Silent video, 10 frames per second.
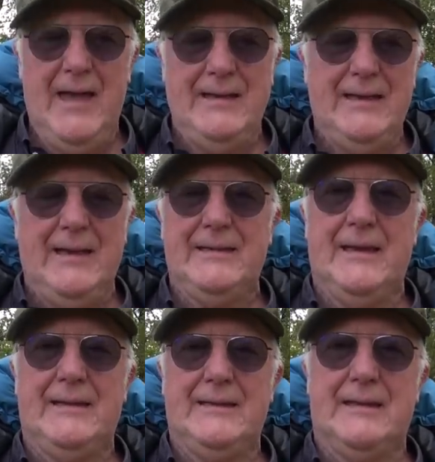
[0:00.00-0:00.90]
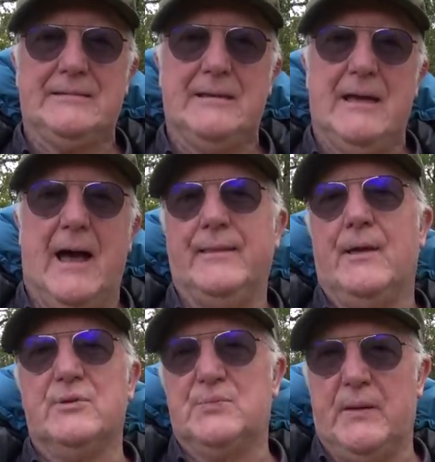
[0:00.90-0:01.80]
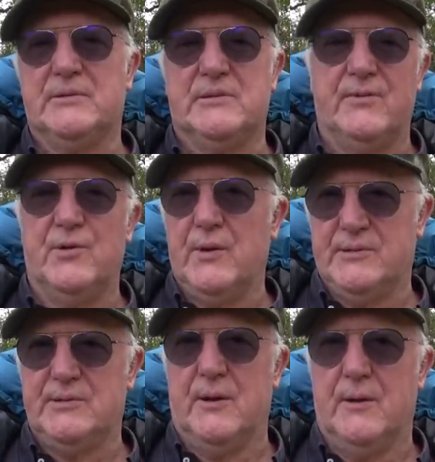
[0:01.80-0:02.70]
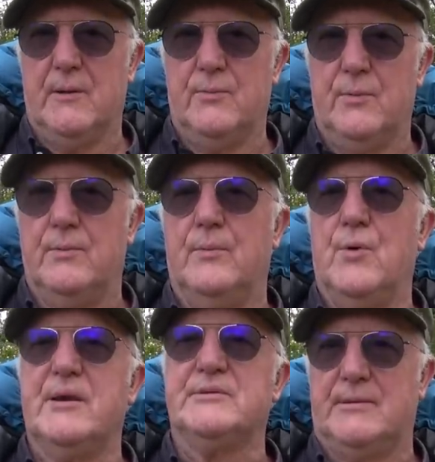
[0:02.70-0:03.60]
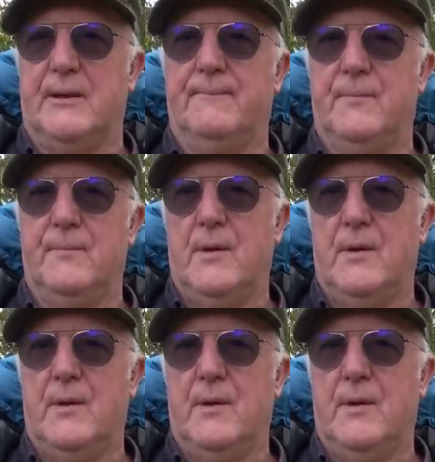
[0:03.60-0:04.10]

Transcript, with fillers: then? Yeah, yes. And they would spend several weeks here resting,